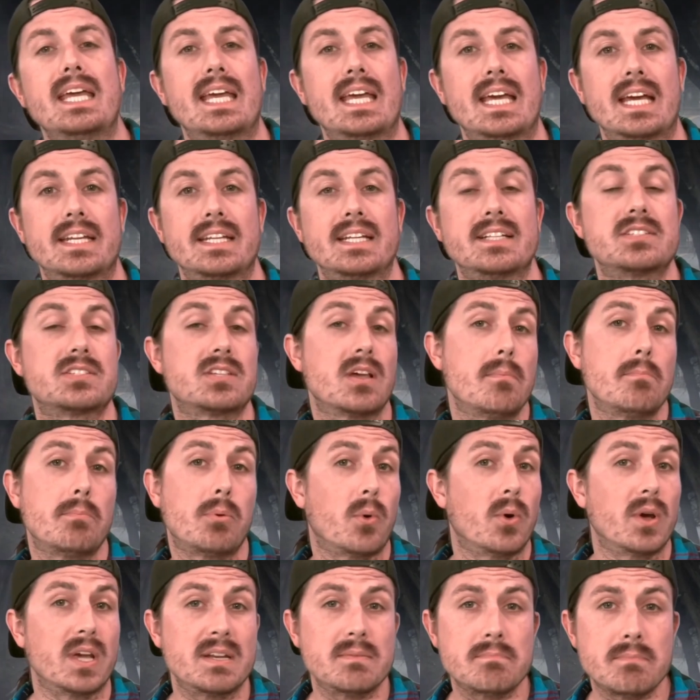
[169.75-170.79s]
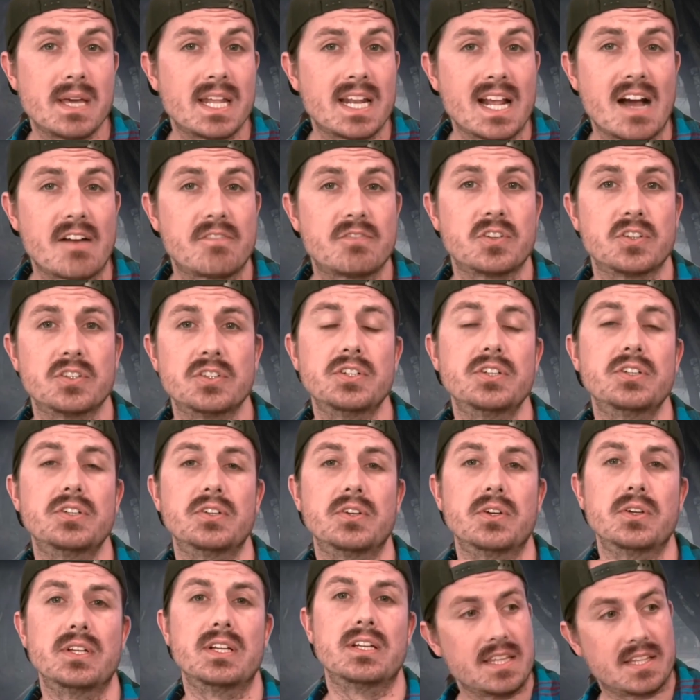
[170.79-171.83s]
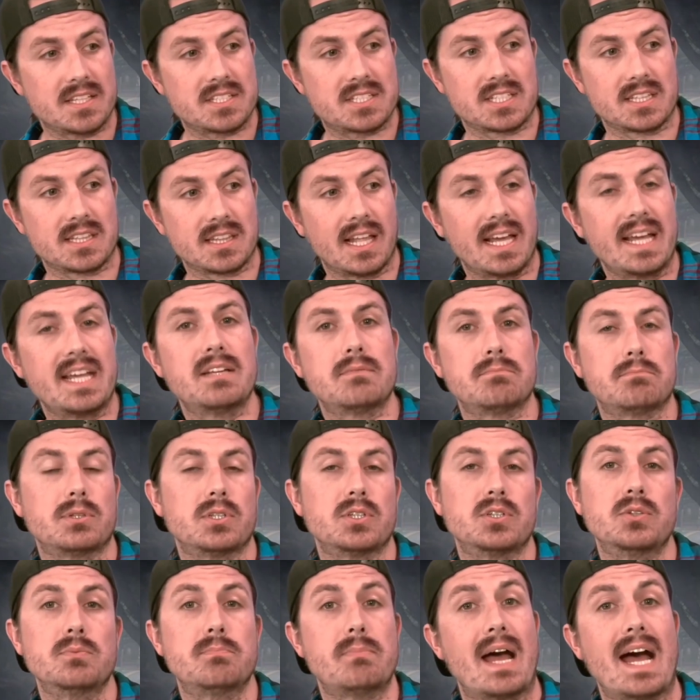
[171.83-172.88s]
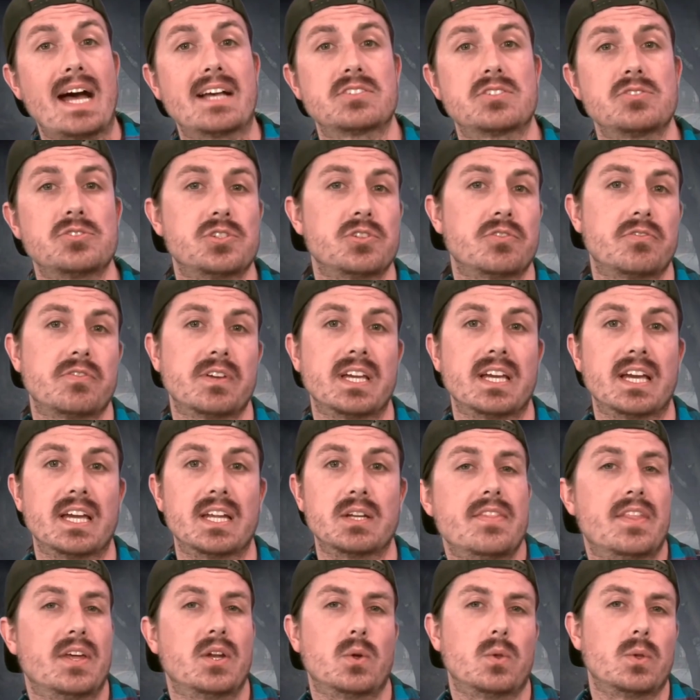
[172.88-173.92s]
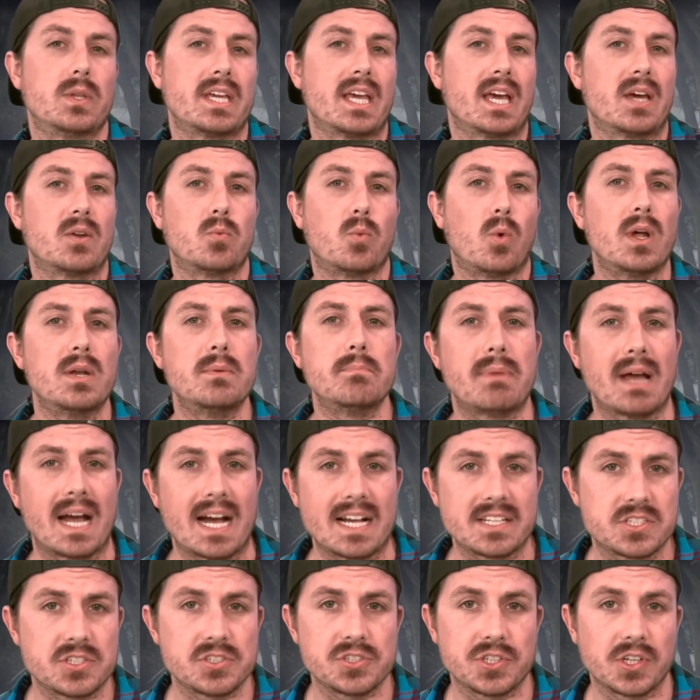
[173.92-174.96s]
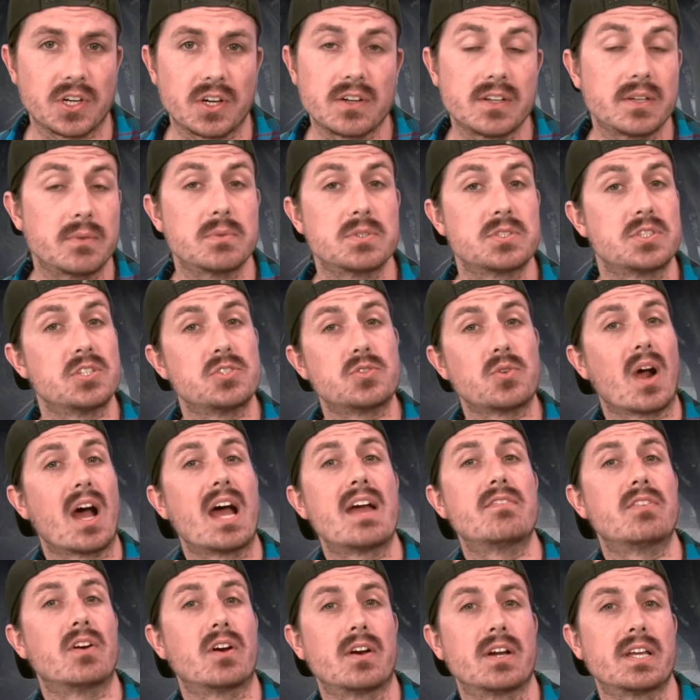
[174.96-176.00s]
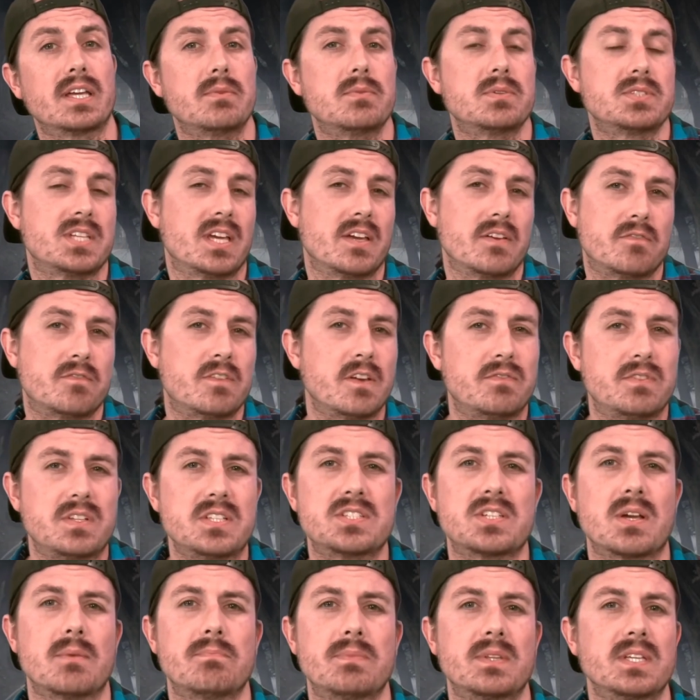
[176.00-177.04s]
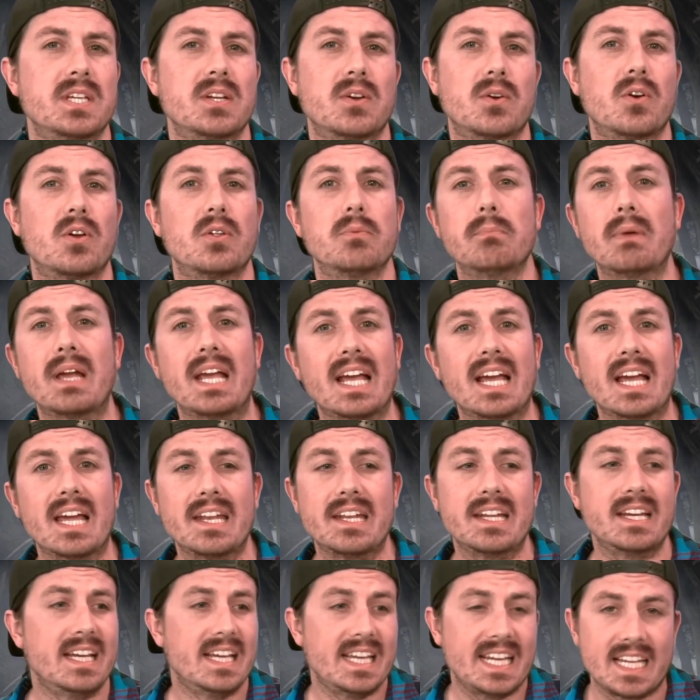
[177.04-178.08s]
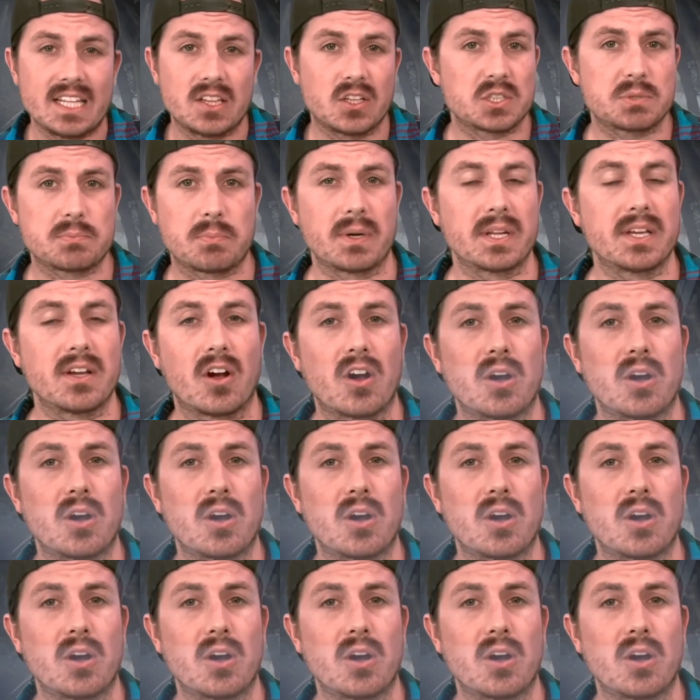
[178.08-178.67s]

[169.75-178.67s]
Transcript: and at some point mid-afternoon, this light blue passenger van that only had one passenger, it was the driver, he was a 50-something-year-old man, he looked pretty